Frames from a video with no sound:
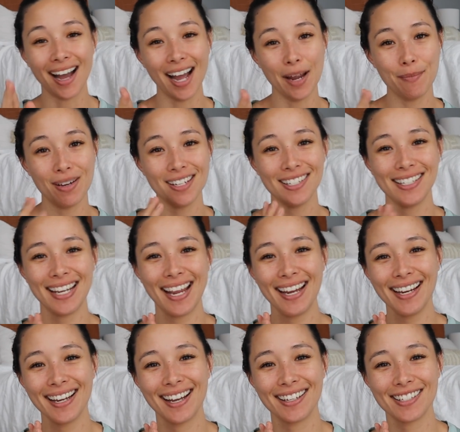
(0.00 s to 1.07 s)
I'm Asia
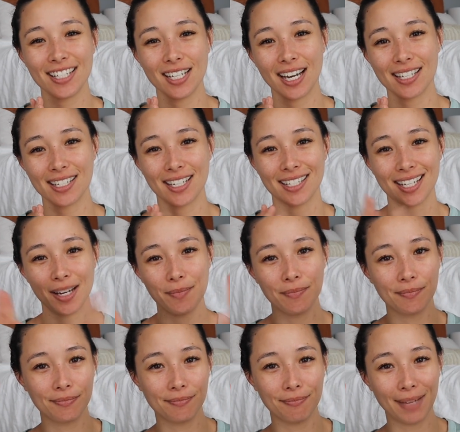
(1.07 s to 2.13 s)
Dang. I'll see you guys next time.
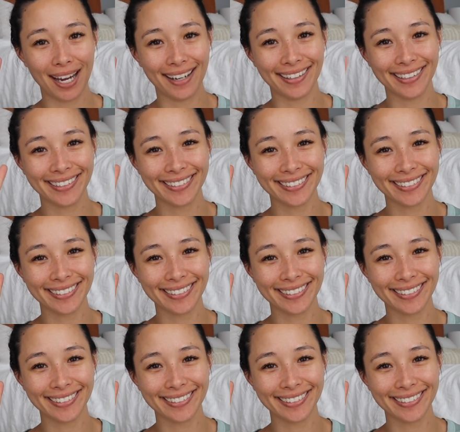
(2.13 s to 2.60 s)
Bye.